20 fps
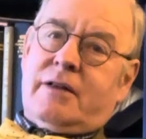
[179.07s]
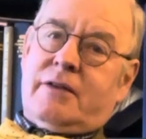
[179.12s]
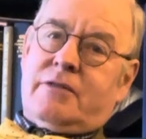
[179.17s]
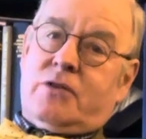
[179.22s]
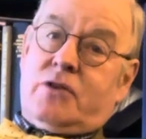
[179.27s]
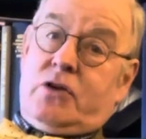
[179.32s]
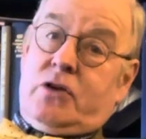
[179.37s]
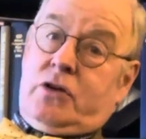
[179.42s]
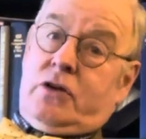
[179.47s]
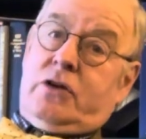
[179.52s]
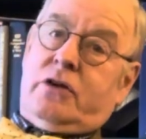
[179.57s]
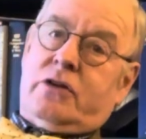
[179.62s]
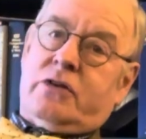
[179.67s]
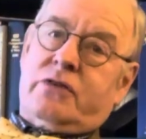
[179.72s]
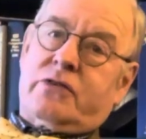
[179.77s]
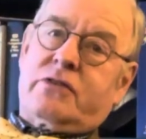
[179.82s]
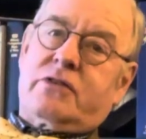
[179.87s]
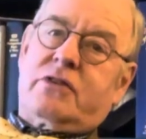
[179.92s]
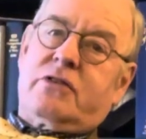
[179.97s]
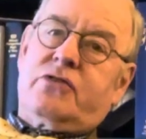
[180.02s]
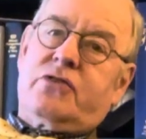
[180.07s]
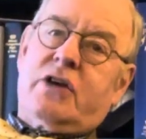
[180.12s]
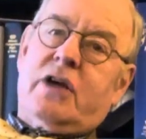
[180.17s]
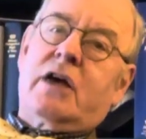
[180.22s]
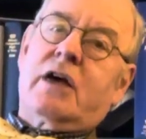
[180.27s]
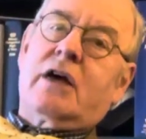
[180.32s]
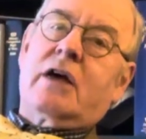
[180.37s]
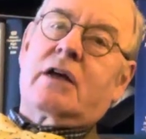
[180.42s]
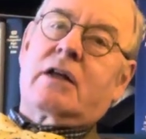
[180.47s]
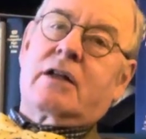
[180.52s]
cursed the
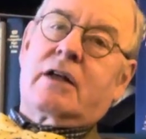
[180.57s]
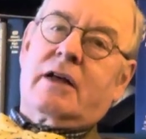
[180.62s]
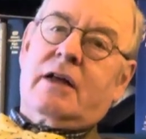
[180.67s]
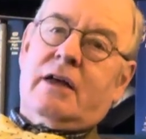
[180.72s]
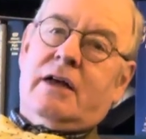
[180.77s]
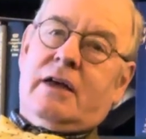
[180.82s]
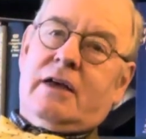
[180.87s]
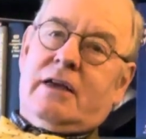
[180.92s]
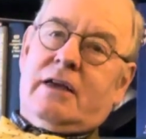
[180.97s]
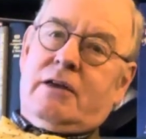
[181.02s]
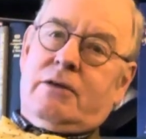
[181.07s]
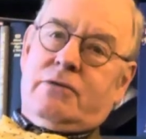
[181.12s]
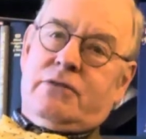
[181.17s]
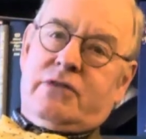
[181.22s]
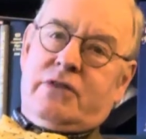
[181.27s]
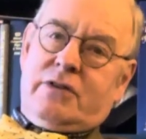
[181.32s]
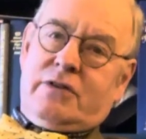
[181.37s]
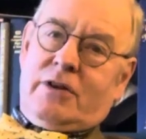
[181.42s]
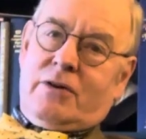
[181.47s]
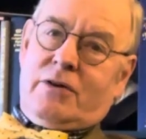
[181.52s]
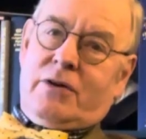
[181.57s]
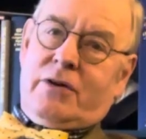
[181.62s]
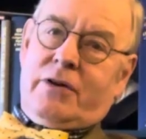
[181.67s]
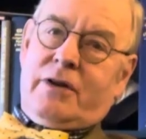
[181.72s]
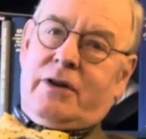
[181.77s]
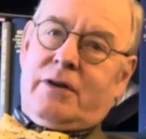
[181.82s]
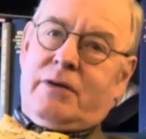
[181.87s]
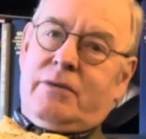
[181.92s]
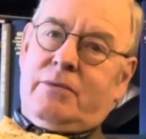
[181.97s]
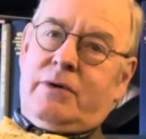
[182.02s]
chair he was sitting on
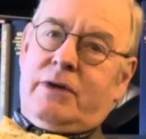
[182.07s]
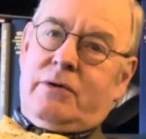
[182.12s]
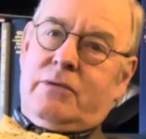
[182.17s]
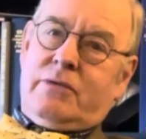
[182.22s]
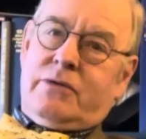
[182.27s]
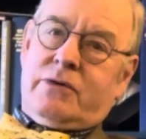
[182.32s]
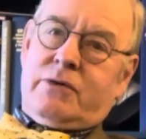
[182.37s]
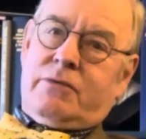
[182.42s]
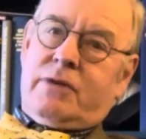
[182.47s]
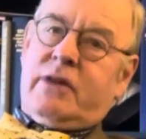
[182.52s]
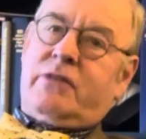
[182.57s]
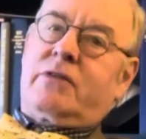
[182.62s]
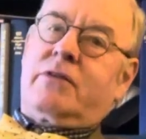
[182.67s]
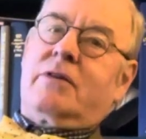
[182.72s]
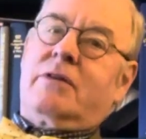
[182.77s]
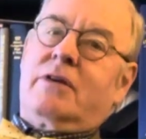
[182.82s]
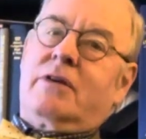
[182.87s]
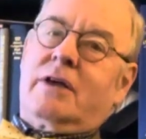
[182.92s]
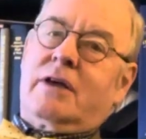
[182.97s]
when he was arrested,